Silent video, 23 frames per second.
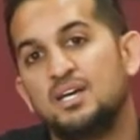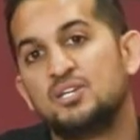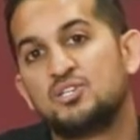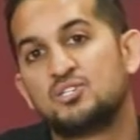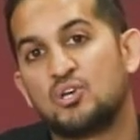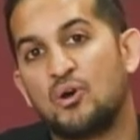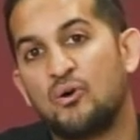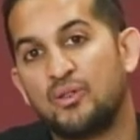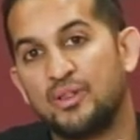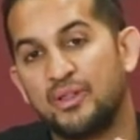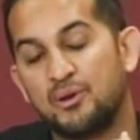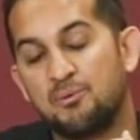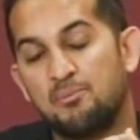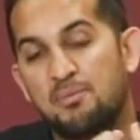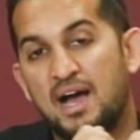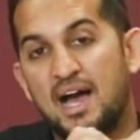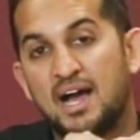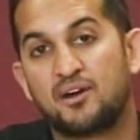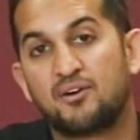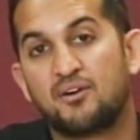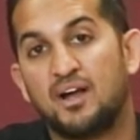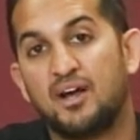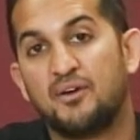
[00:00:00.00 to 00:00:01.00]
So a little
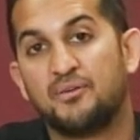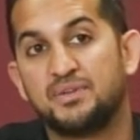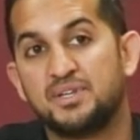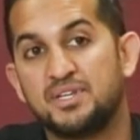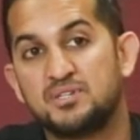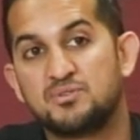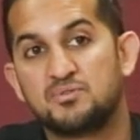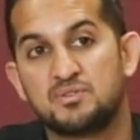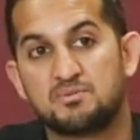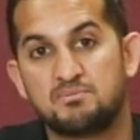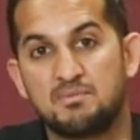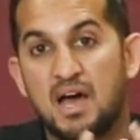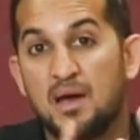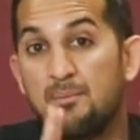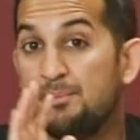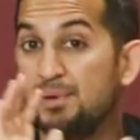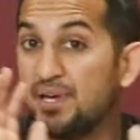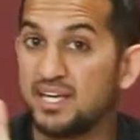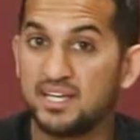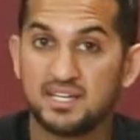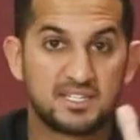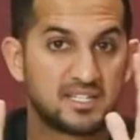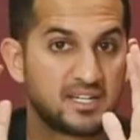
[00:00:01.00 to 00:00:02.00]
background, this was my
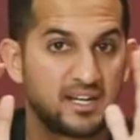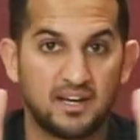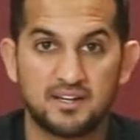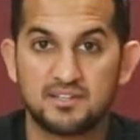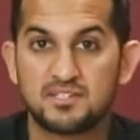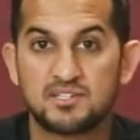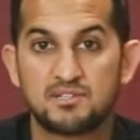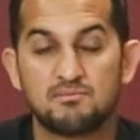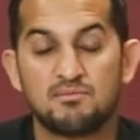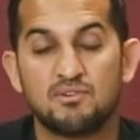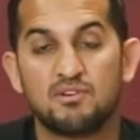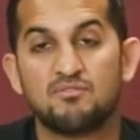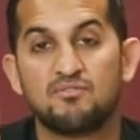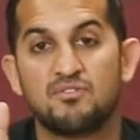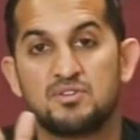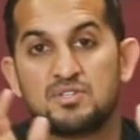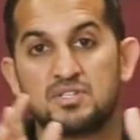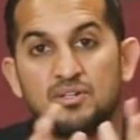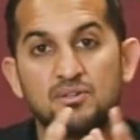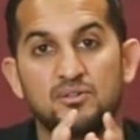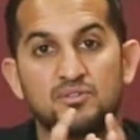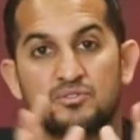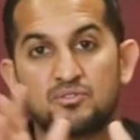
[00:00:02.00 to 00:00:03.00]
biggest customer for
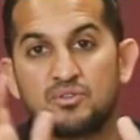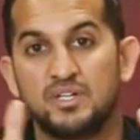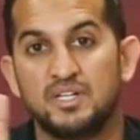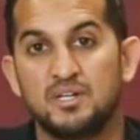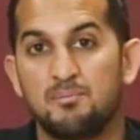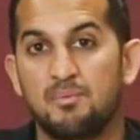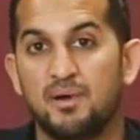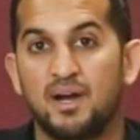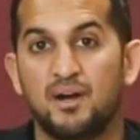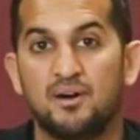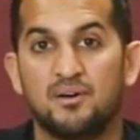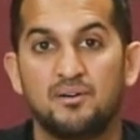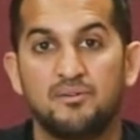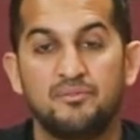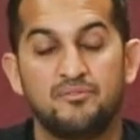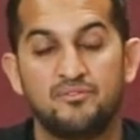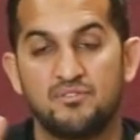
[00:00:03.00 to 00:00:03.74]
Silkscreen Apparel.